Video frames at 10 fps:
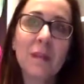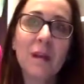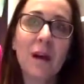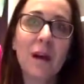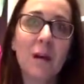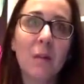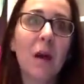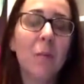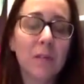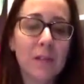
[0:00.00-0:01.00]
A
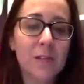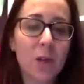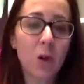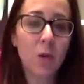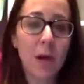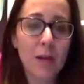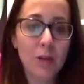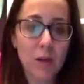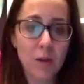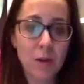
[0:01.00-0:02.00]
couple days ago, I
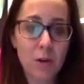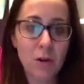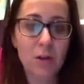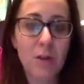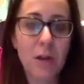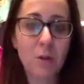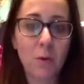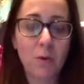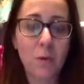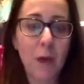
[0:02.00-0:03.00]
shared an article that I wrote
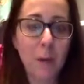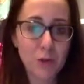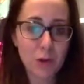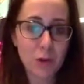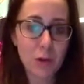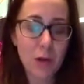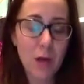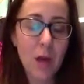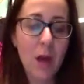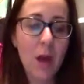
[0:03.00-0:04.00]
for Pop Sugar
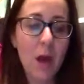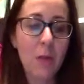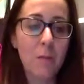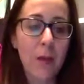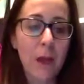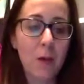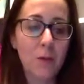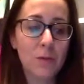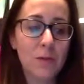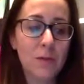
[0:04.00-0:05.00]
about
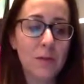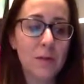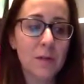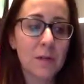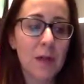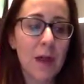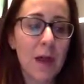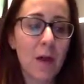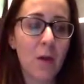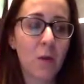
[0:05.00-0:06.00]

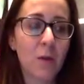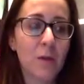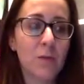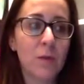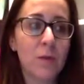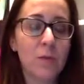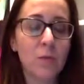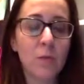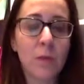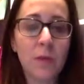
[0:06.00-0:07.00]
how it is
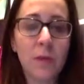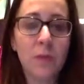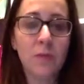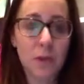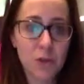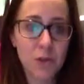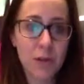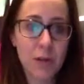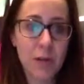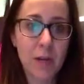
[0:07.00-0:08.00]
really
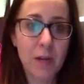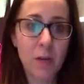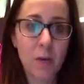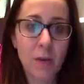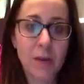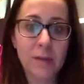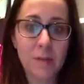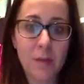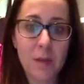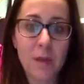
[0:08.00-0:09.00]
frustrating and annoying
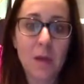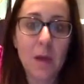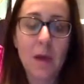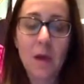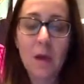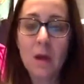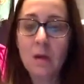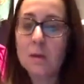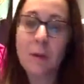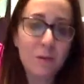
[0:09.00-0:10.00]
to me,
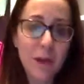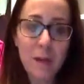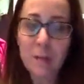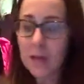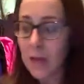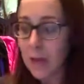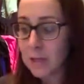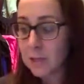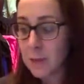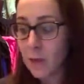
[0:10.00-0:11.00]
to my family,
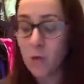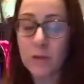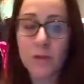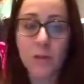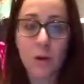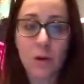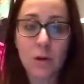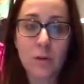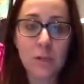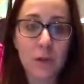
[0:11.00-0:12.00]
and to my oldest
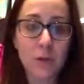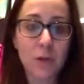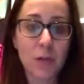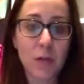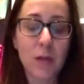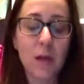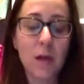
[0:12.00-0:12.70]
daughter especially,